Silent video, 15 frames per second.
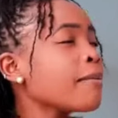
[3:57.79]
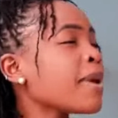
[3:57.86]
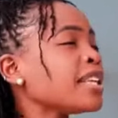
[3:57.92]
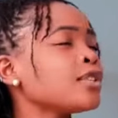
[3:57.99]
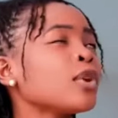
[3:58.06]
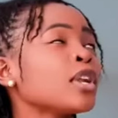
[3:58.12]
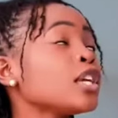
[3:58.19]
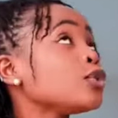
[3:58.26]
I
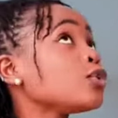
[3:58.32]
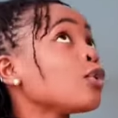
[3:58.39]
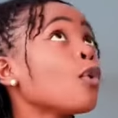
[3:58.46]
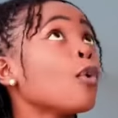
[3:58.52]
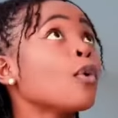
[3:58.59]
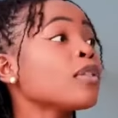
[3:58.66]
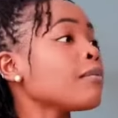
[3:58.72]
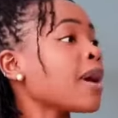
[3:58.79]
just wanted
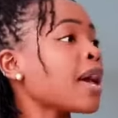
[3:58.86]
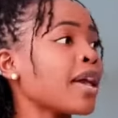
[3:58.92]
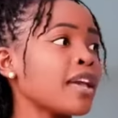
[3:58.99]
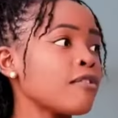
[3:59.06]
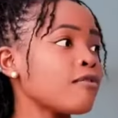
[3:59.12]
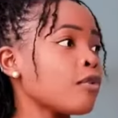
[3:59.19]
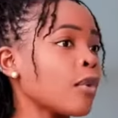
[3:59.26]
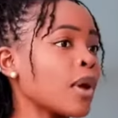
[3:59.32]
to go with
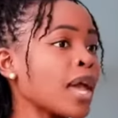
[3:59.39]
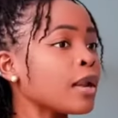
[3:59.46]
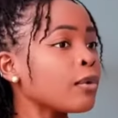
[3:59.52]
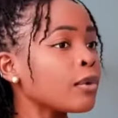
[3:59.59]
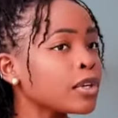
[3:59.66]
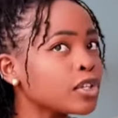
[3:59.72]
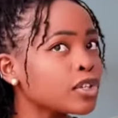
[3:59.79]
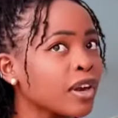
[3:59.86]
Maya everywhere.
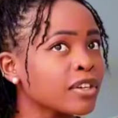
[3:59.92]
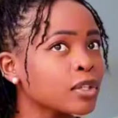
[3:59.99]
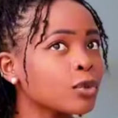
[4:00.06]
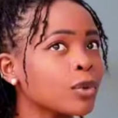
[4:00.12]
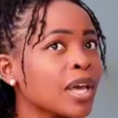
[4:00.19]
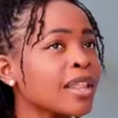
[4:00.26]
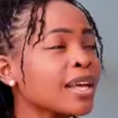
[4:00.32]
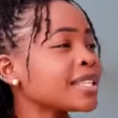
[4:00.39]
when you
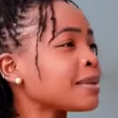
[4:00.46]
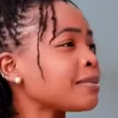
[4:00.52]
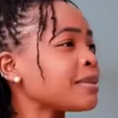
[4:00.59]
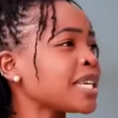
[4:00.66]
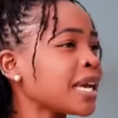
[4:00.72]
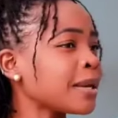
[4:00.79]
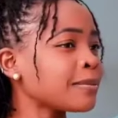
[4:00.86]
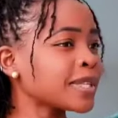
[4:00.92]
travel together,
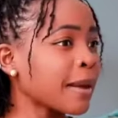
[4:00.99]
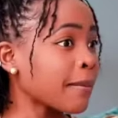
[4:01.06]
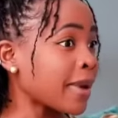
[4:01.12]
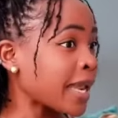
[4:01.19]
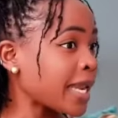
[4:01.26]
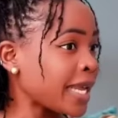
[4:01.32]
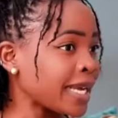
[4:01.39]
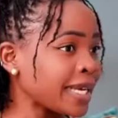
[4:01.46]
sometimes
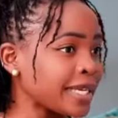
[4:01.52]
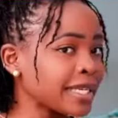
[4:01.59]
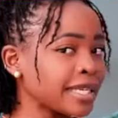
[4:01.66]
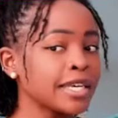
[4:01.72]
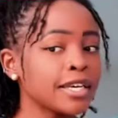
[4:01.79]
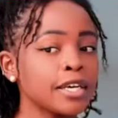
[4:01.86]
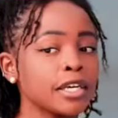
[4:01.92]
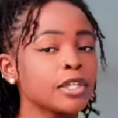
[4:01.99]
I'm a
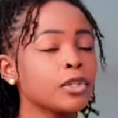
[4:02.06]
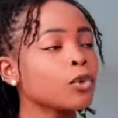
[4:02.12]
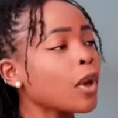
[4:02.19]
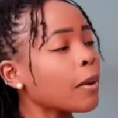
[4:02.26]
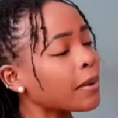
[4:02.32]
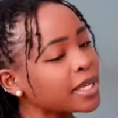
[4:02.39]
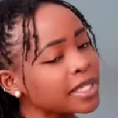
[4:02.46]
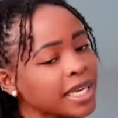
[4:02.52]
lady,
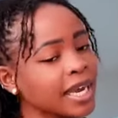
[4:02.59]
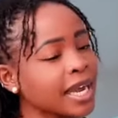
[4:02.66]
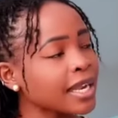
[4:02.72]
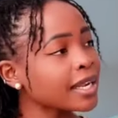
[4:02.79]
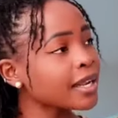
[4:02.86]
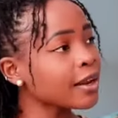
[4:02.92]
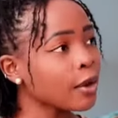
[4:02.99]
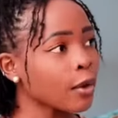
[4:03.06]
so it may
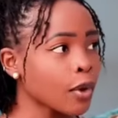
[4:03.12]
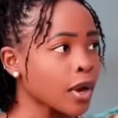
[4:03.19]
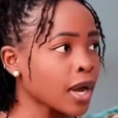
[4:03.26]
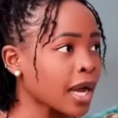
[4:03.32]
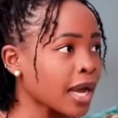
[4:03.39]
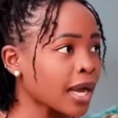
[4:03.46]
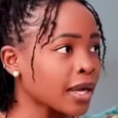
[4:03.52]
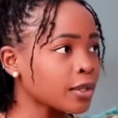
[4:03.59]
take a little
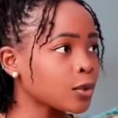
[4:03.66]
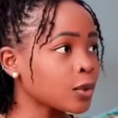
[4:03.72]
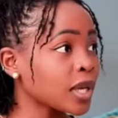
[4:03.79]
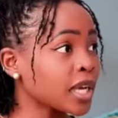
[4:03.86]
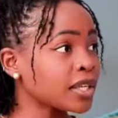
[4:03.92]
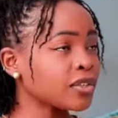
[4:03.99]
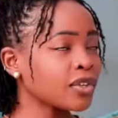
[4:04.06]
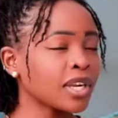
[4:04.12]
longer
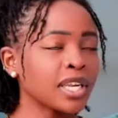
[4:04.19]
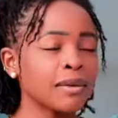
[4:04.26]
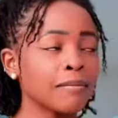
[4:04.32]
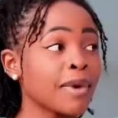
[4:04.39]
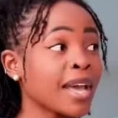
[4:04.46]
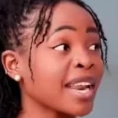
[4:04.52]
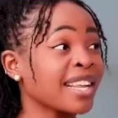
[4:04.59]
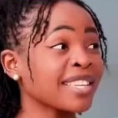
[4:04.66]
to get
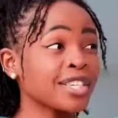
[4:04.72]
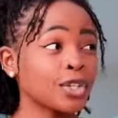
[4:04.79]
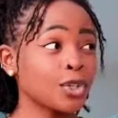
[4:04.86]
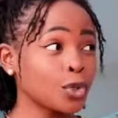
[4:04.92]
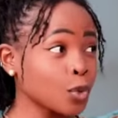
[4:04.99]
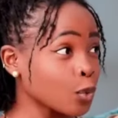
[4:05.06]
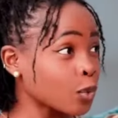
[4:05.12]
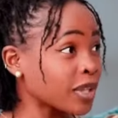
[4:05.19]
ready. Maya
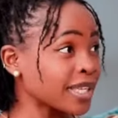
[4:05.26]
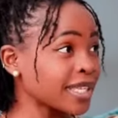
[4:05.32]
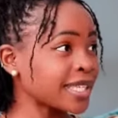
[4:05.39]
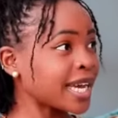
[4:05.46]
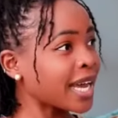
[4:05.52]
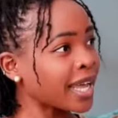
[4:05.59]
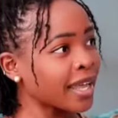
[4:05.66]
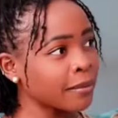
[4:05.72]
doesn't joke with
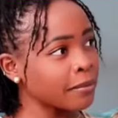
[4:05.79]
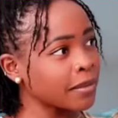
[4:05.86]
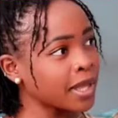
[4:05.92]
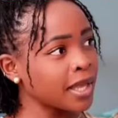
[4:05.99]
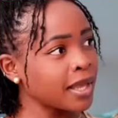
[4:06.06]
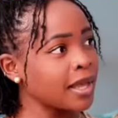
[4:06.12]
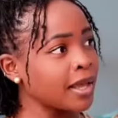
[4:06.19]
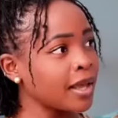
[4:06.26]
his
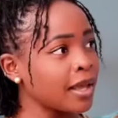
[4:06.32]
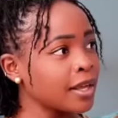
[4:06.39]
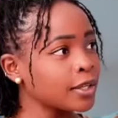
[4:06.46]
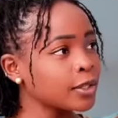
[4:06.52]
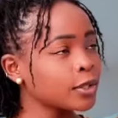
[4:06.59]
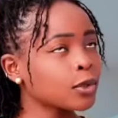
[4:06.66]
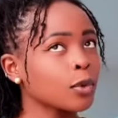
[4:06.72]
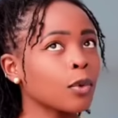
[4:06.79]
time.
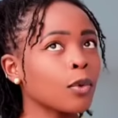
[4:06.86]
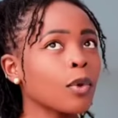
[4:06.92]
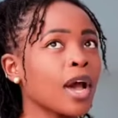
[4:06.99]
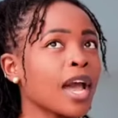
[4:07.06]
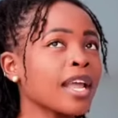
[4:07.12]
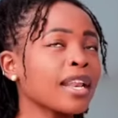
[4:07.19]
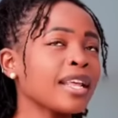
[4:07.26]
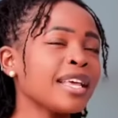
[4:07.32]

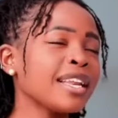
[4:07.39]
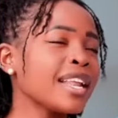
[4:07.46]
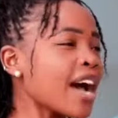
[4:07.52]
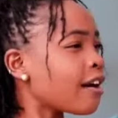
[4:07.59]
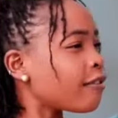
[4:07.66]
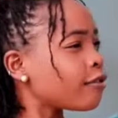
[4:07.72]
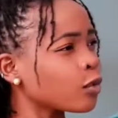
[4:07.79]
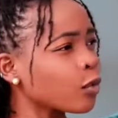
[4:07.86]
So
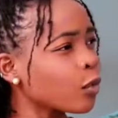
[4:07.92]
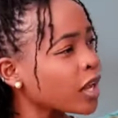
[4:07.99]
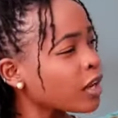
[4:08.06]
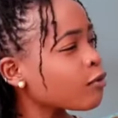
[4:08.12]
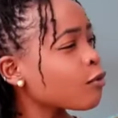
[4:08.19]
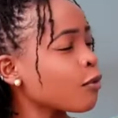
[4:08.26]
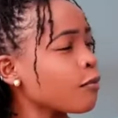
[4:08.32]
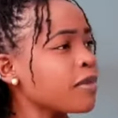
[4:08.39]
he'd have to
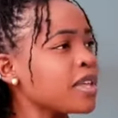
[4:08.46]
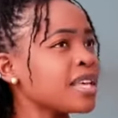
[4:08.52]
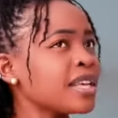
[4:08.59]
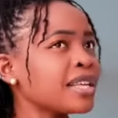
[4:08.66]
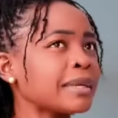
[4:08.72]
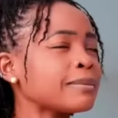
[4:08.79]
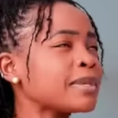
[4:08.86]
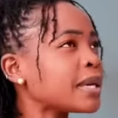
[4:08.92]
wait for
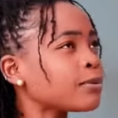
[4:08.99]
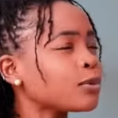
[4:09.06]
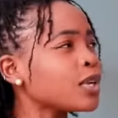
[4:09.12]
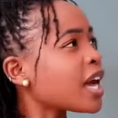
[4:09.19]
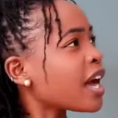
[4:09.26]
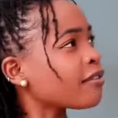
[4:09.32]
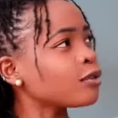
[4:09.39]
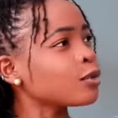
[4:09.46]
me.
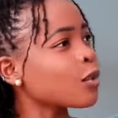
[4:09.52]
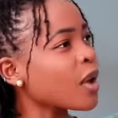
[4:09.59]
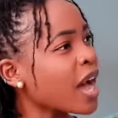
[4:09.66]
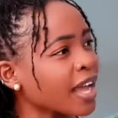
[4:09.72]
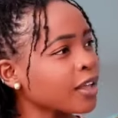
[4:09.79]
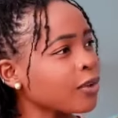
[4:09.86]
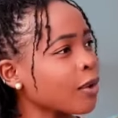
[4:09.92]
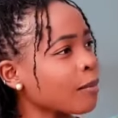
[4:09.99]
Sometimes we'd have
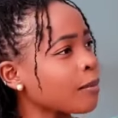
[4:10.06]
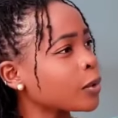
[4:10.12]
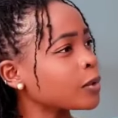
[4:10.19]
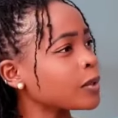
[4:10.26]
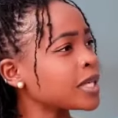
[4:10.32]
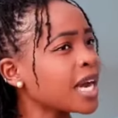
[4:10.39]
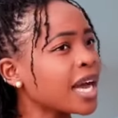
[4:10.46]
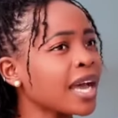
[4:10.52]
to argue
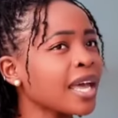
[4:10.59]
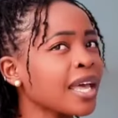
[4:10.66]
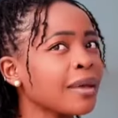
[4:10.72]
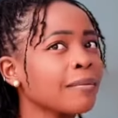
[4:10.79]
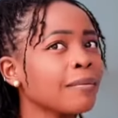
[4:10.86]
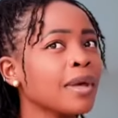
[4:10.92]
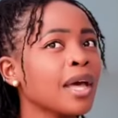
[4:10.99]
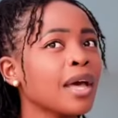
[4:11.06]
about
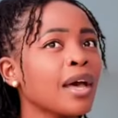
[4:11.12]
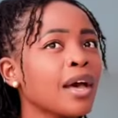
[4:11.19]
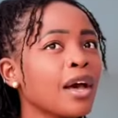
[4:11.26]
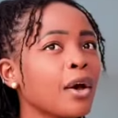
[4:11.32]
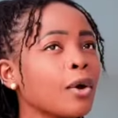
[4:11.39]
time.